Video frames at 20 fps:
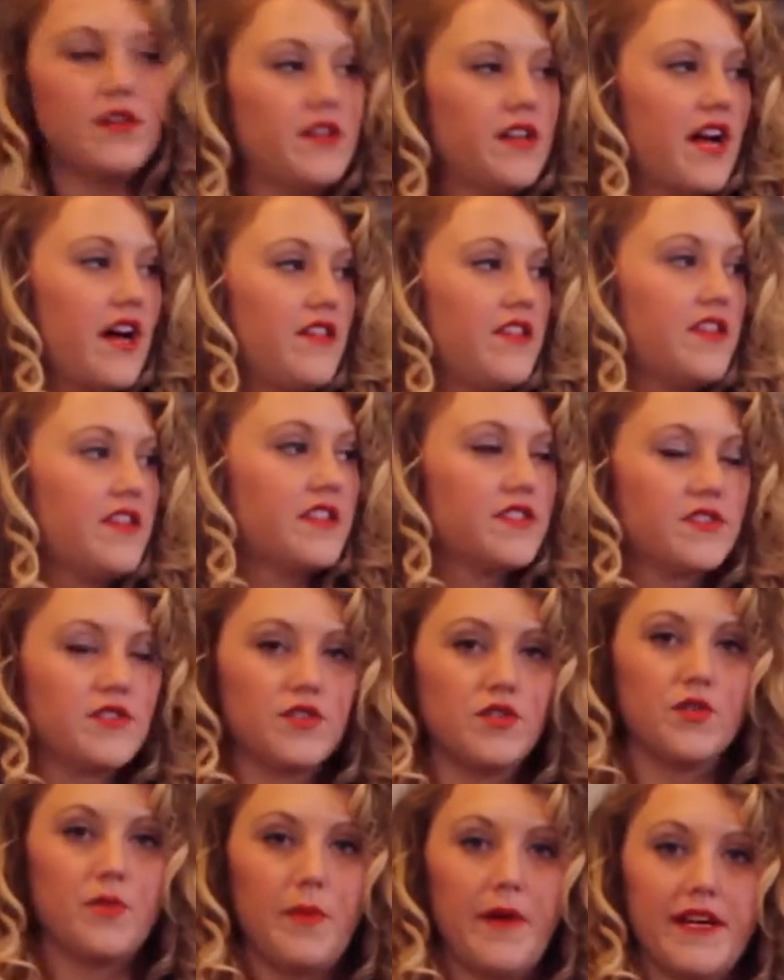now that the
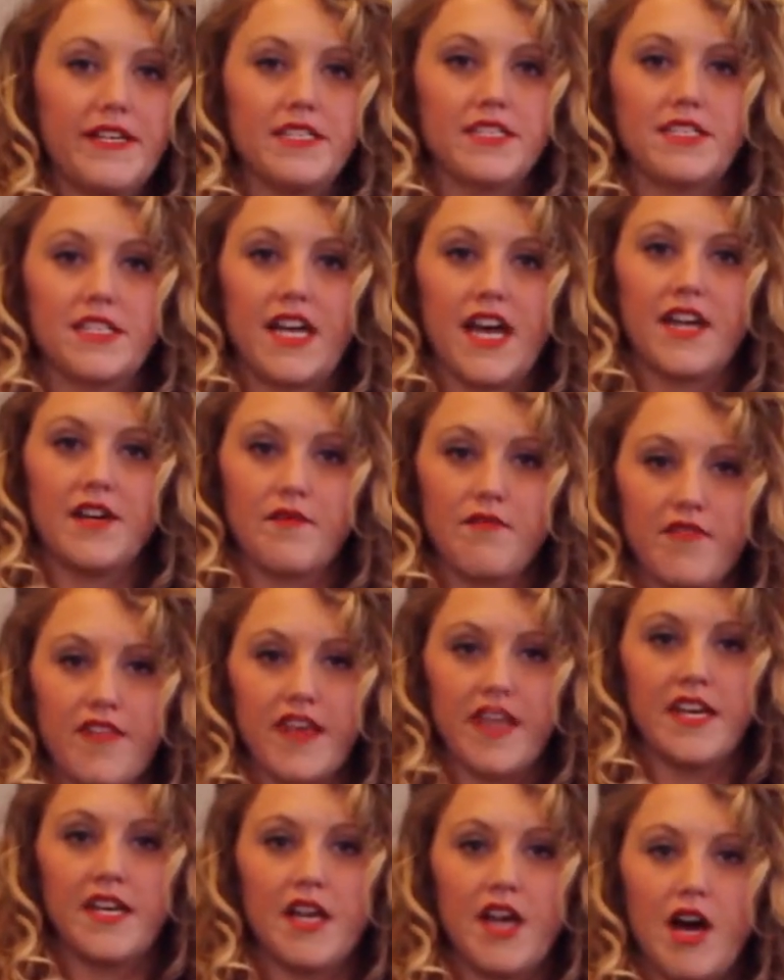soup has kind of
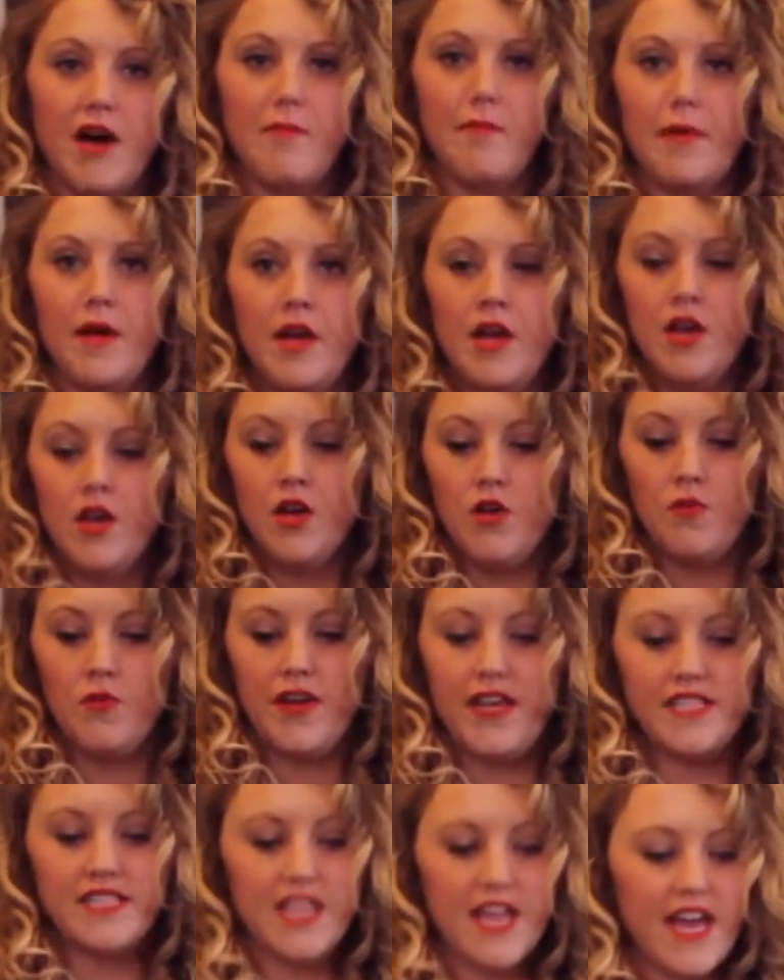thickened up, we
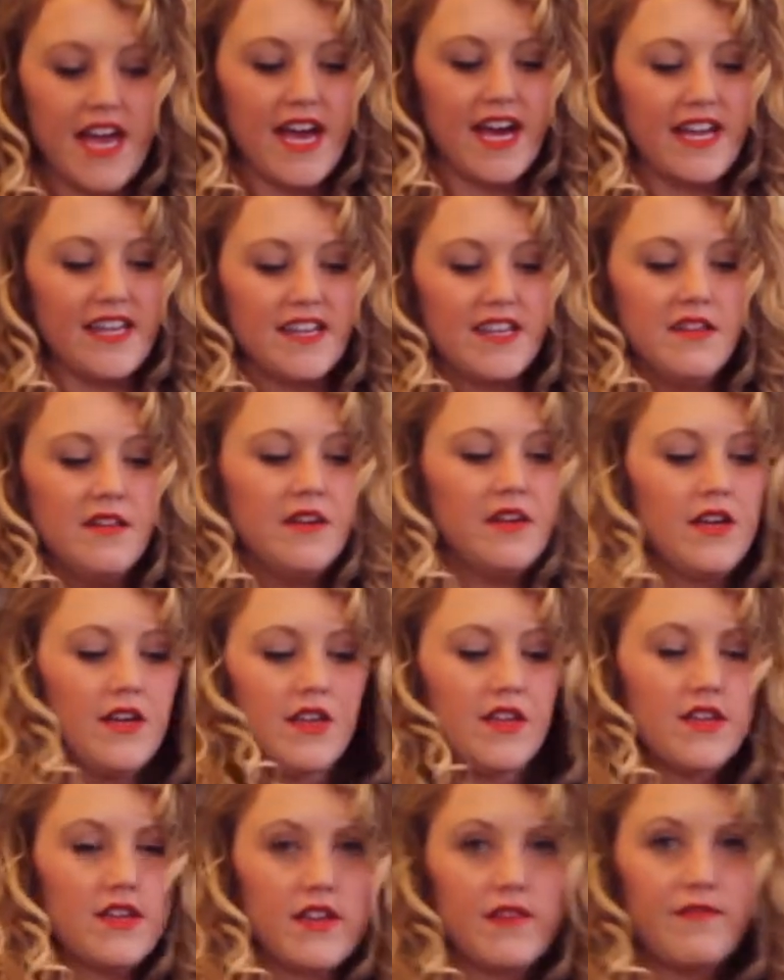get to add
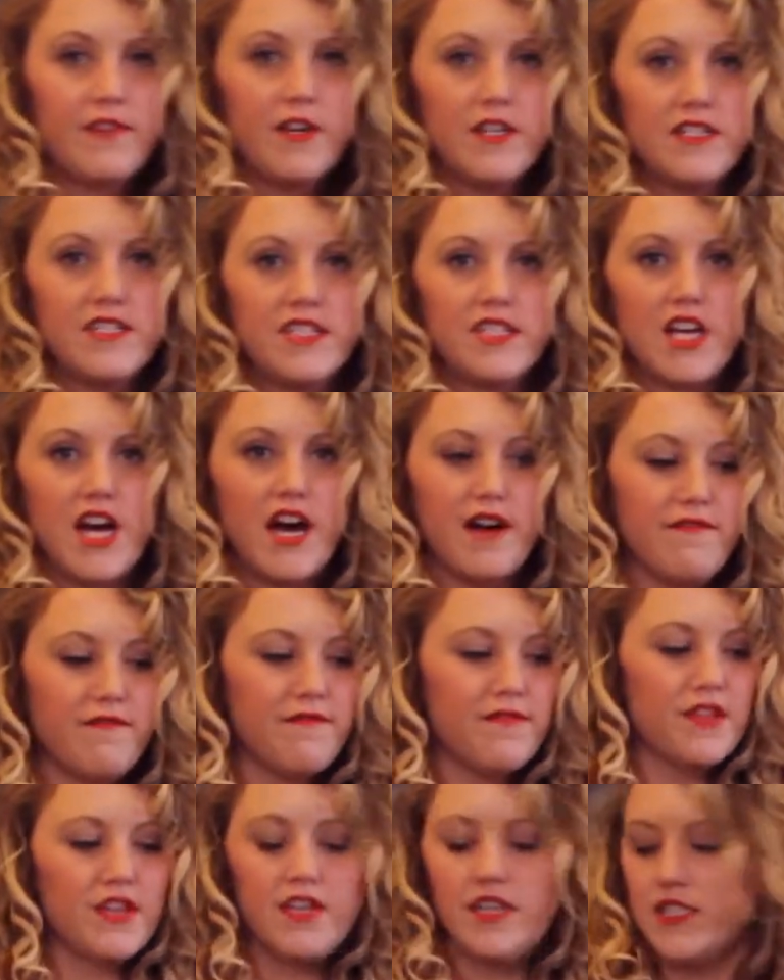the good
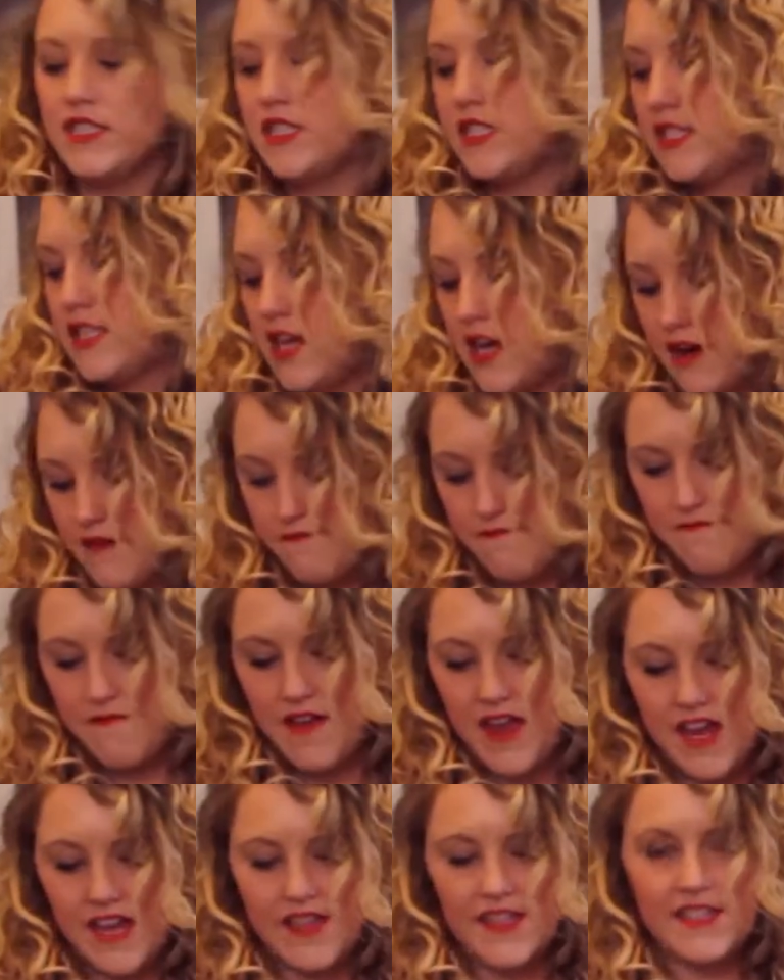stuff,
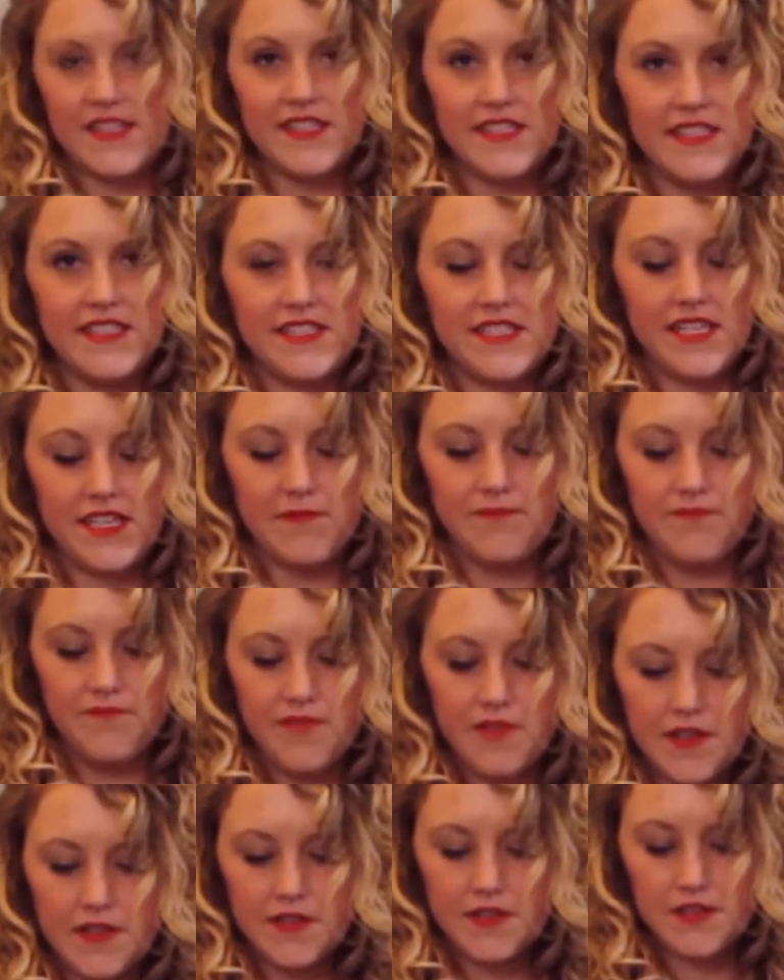and the seasoning.
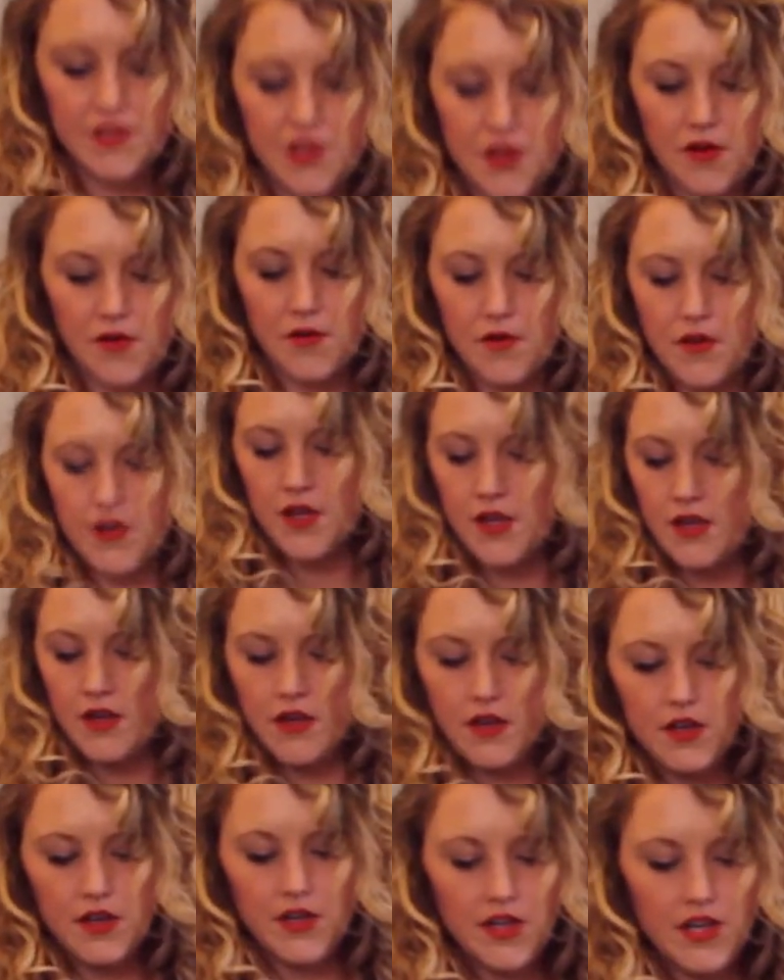So
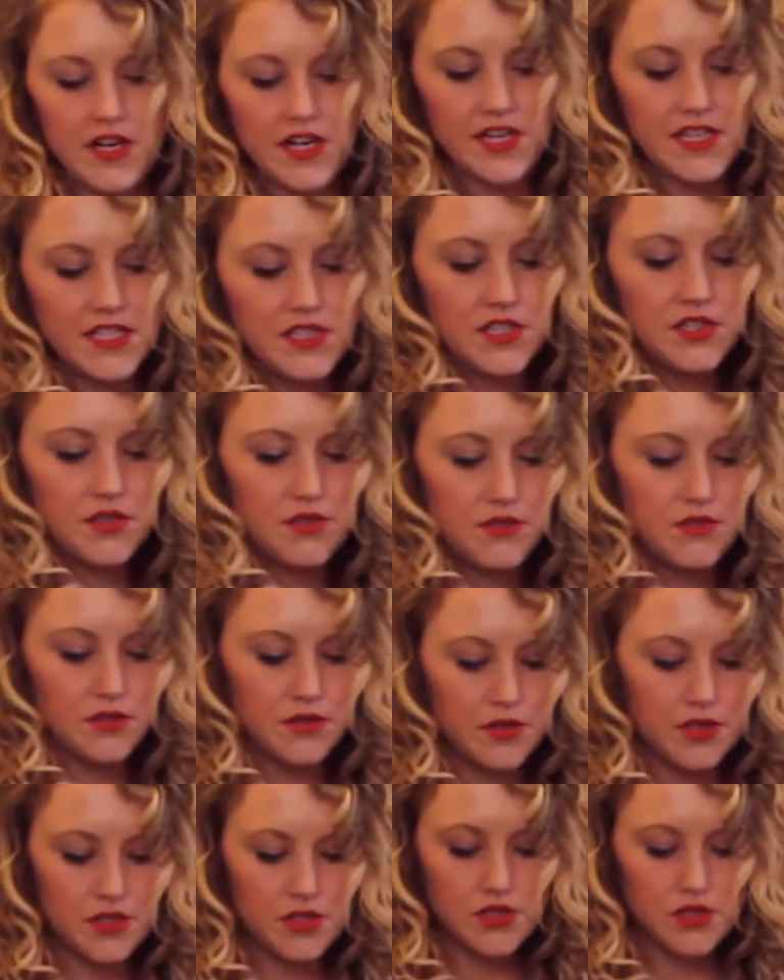you're gonna
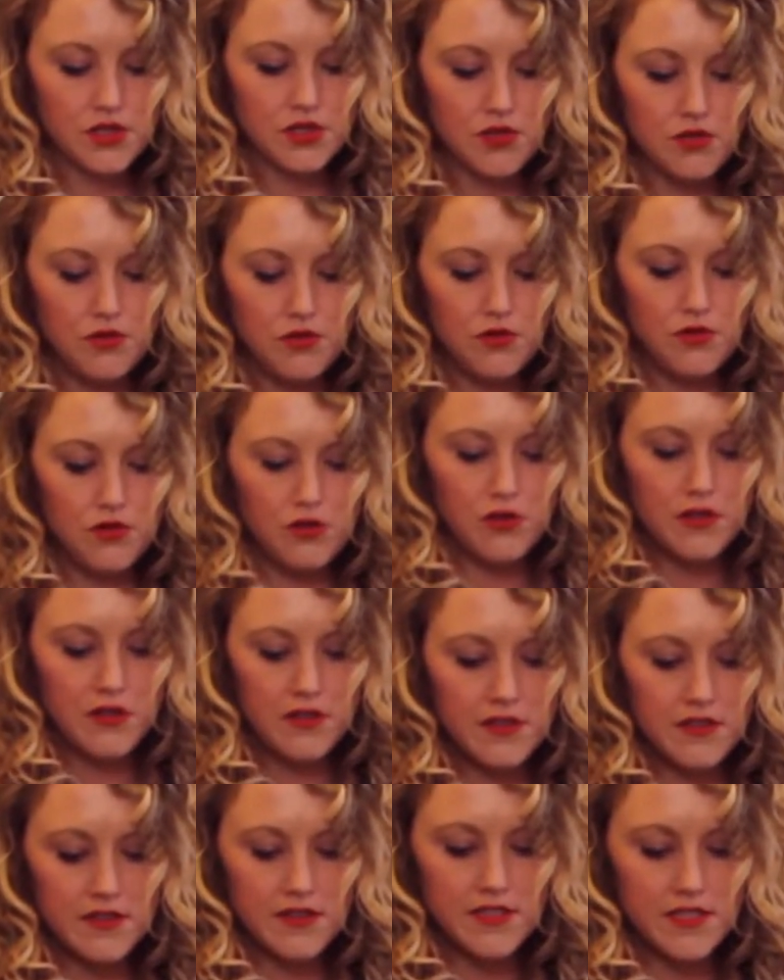do 2
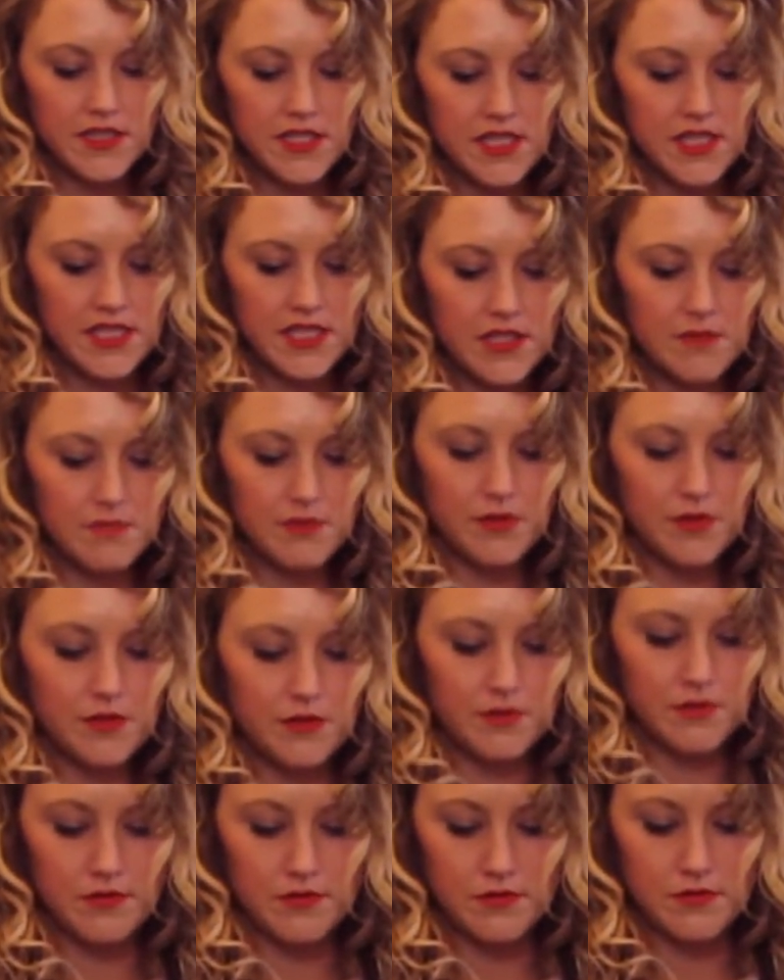
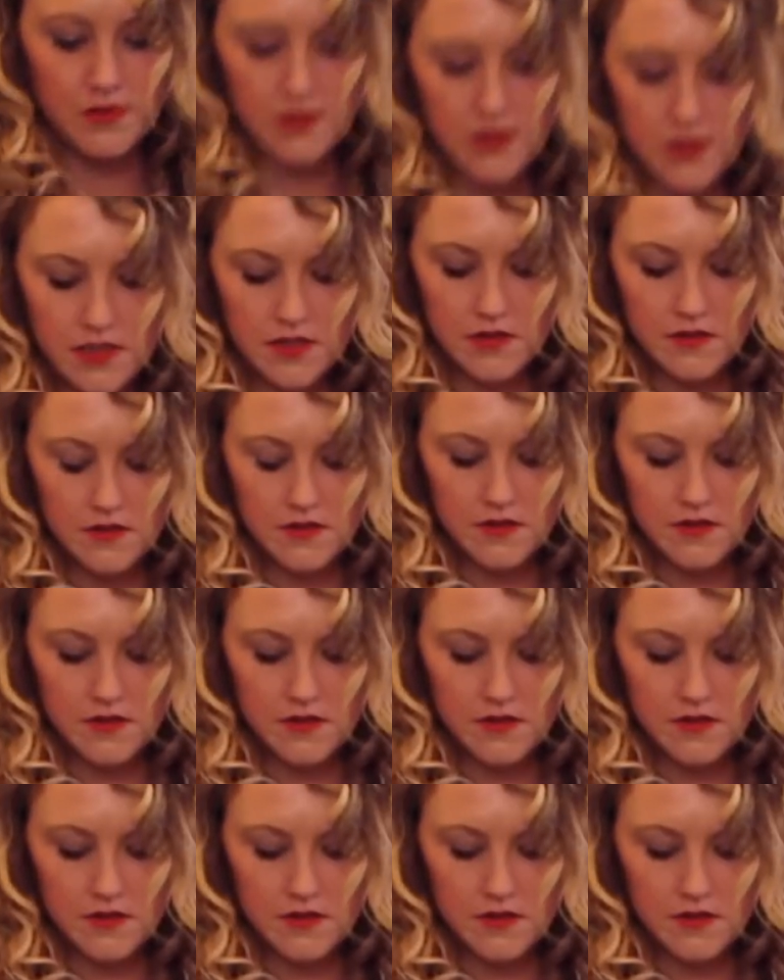teaspoons